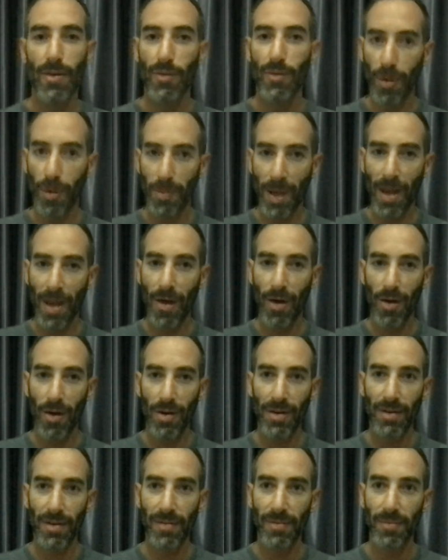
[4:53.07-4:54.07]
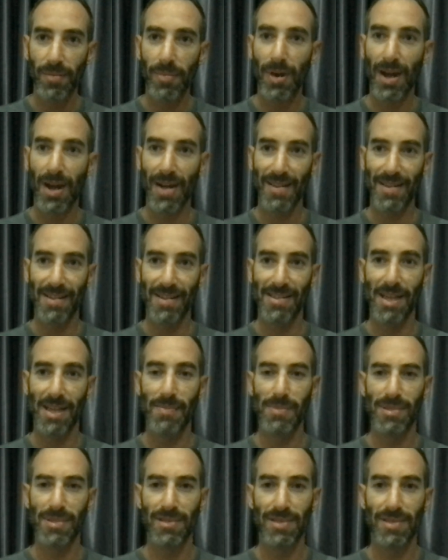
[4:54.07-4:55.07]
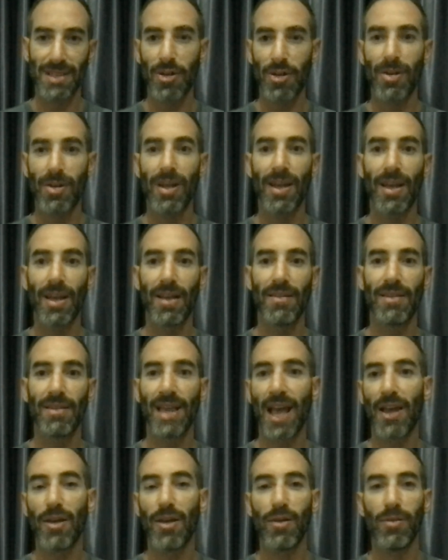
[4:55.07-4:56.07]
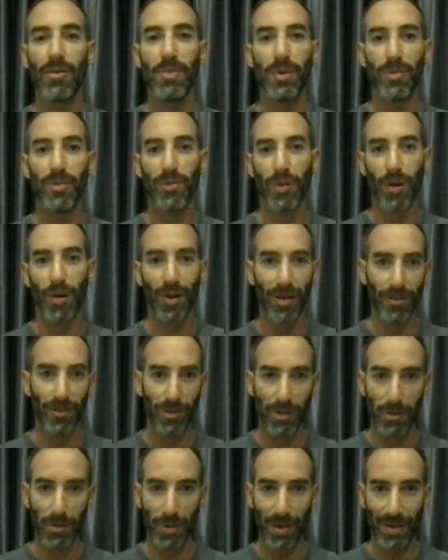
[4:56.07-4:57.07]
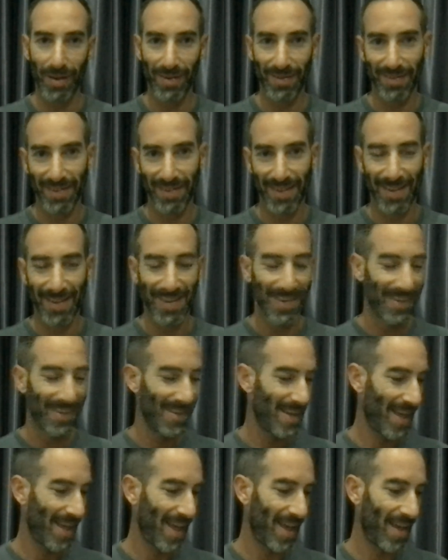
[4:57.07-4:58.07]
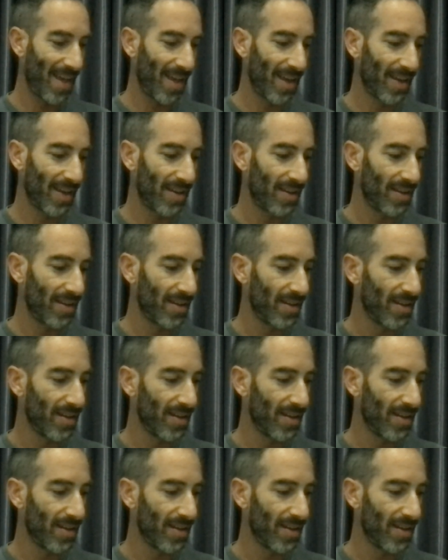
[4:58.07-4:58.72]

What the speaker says: from my own practice, I'm starting it kind of before everyone, and